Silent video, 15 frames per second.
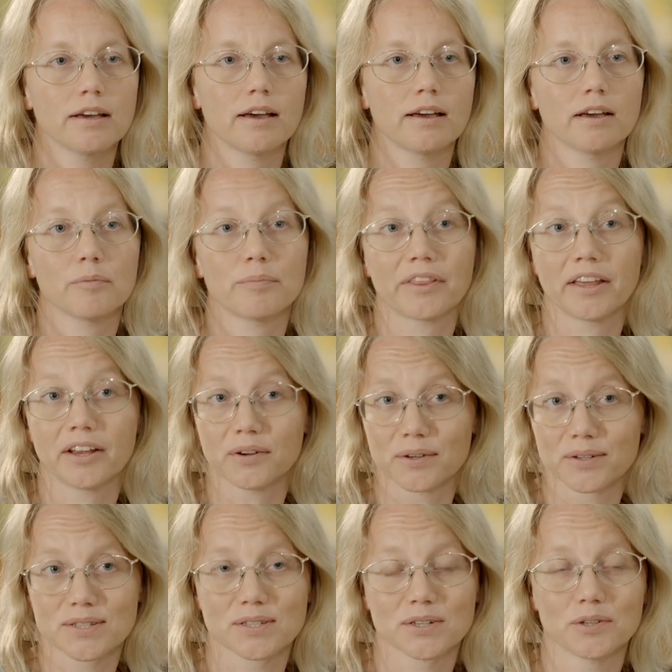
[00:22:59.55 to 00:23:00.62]
uh, but then
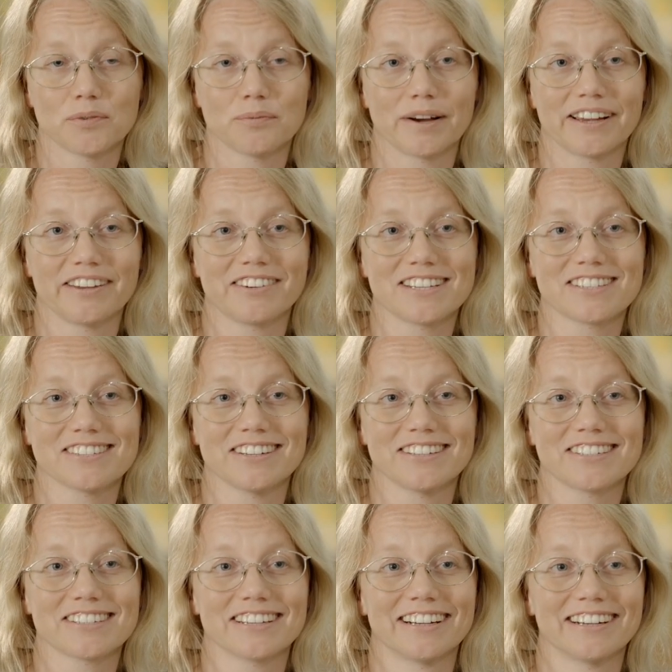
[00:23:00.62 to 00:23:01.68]
also my
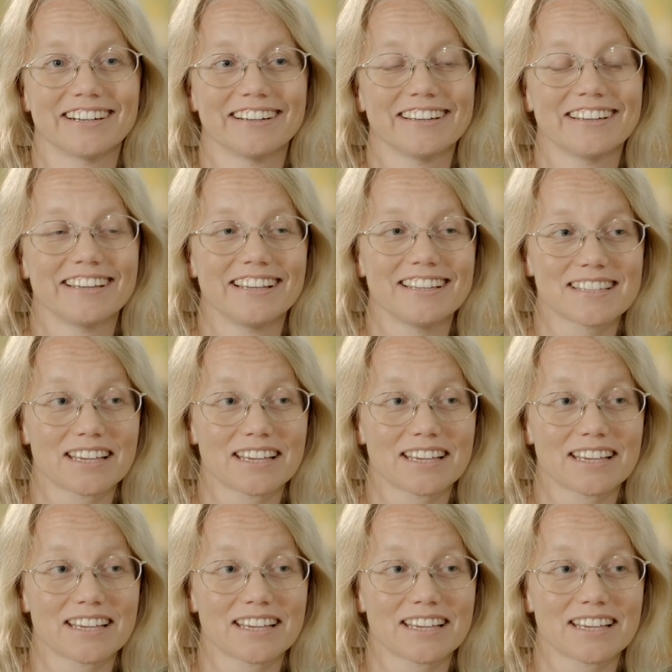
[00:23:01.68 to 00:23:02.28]
research uh, in